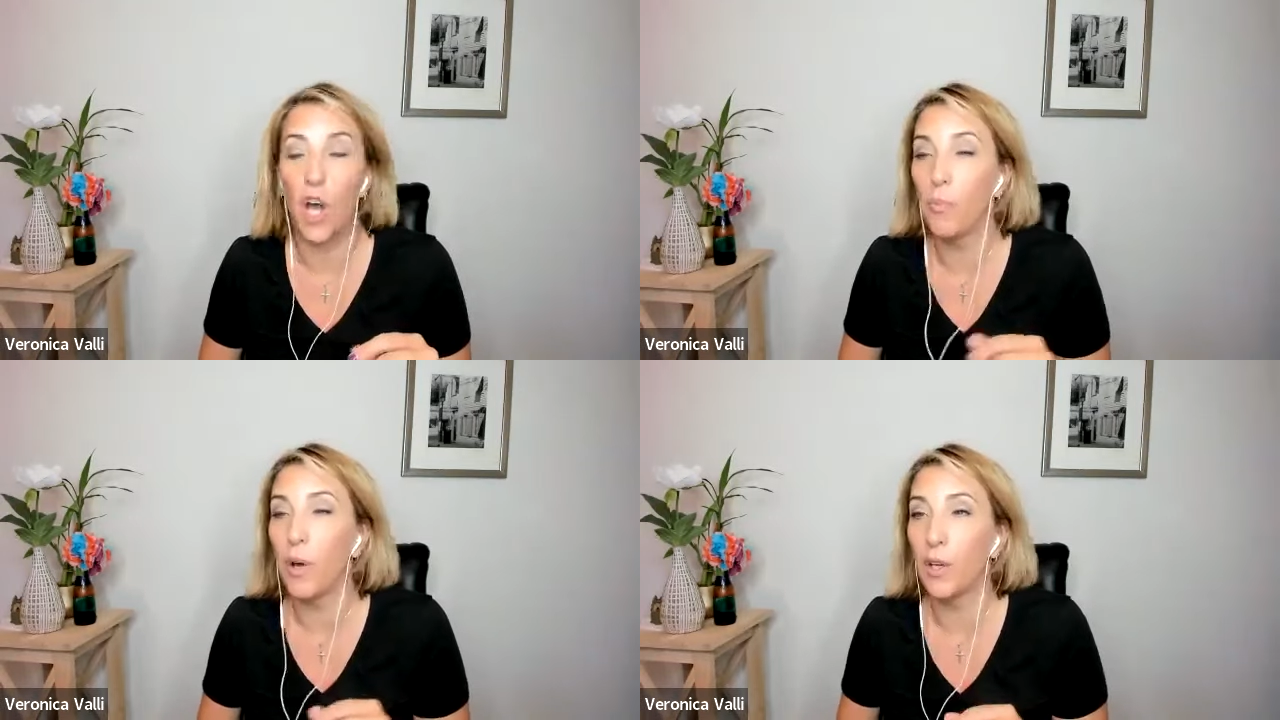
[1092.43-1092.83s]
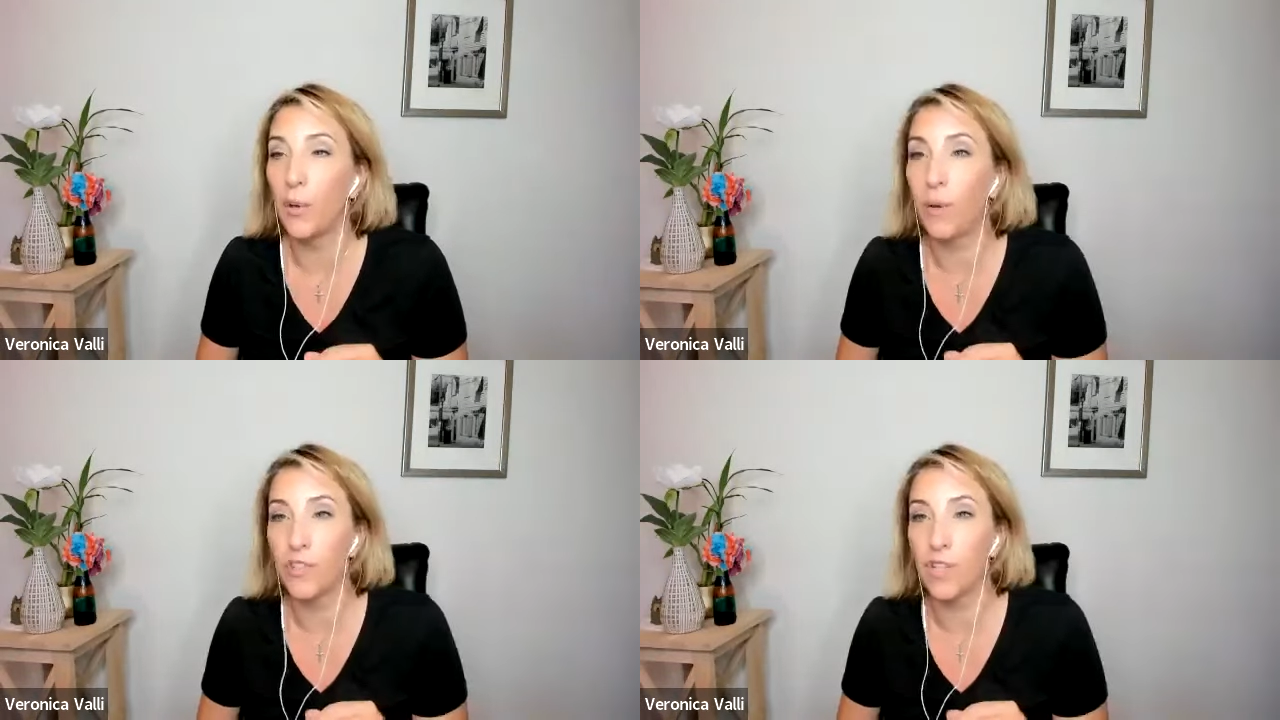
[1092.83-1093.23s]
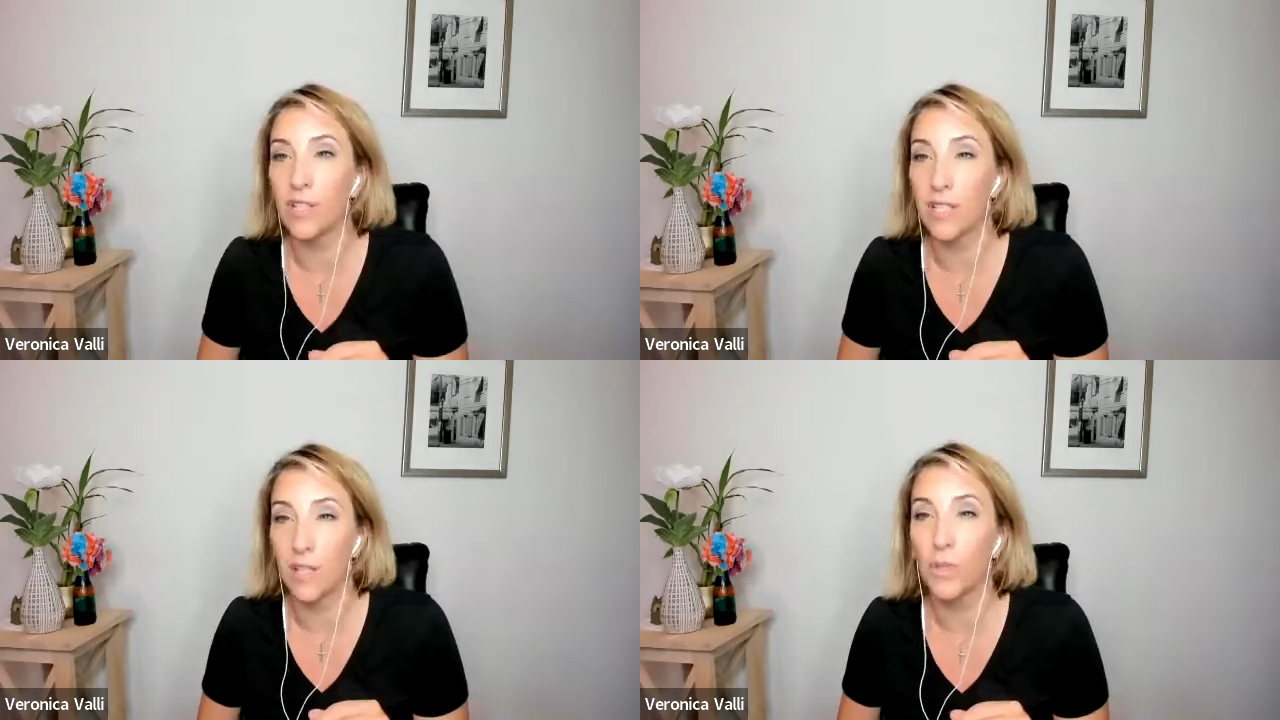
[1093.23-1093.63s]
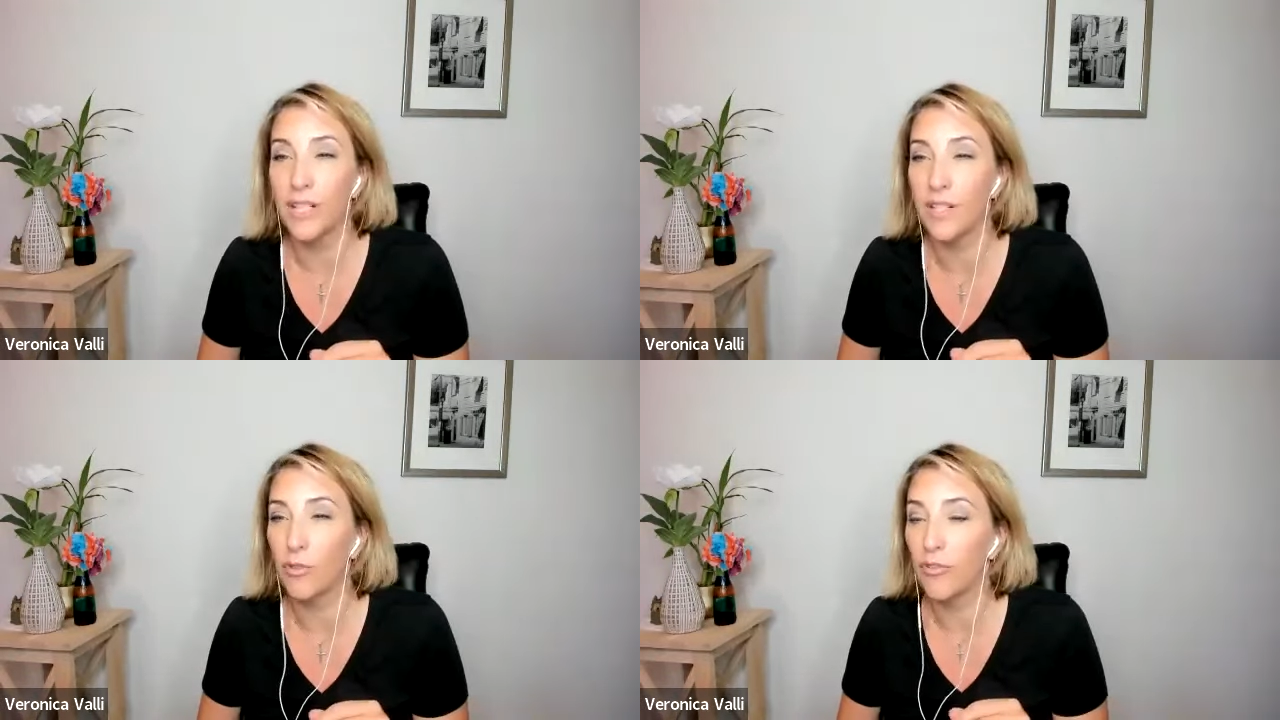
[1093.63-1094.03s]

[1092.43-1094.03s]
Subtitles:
homework questions and what it's